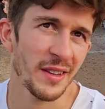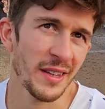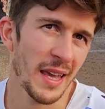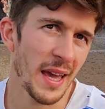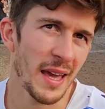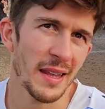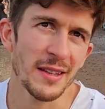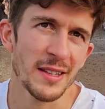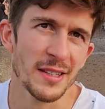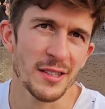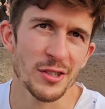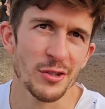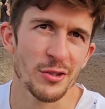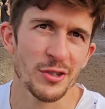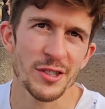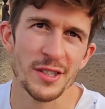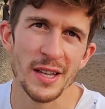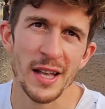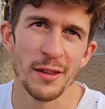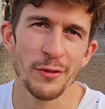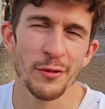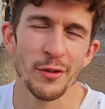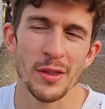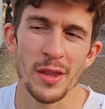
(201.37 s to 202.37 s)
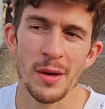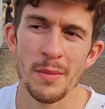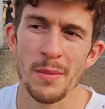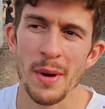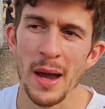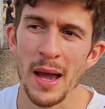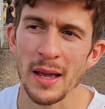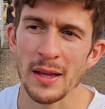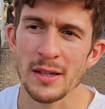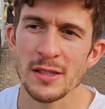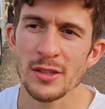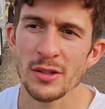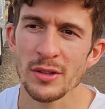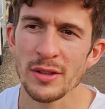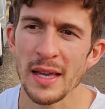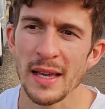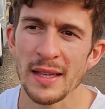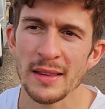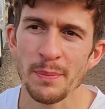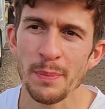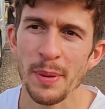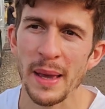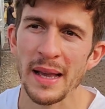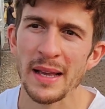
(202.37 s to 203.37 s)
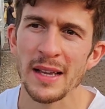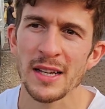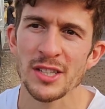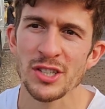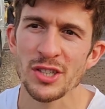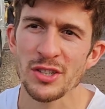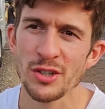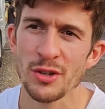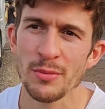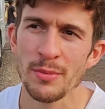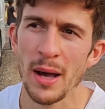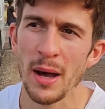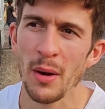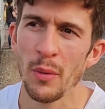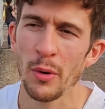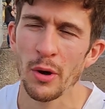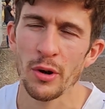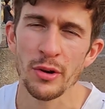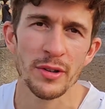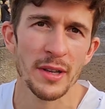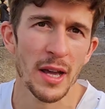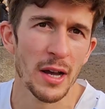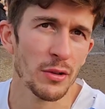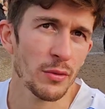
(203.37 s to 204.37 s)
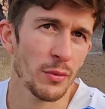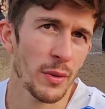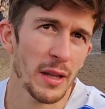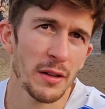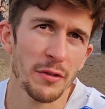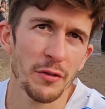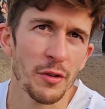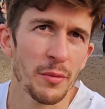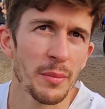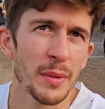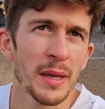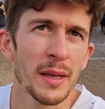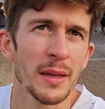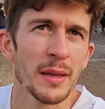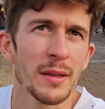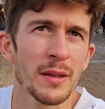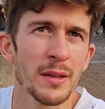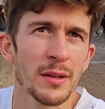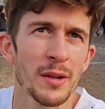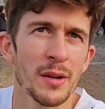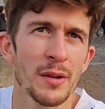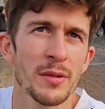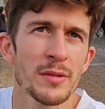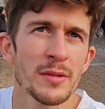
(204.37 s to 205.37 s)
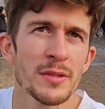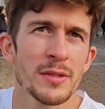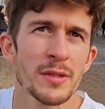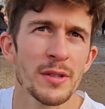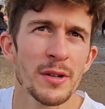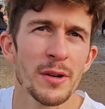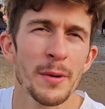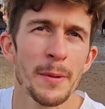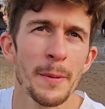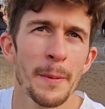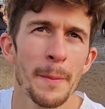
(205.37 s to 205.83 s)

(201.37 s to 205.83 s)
In the end, it's yourself on the bike. So that package somehow worked out well for me, So.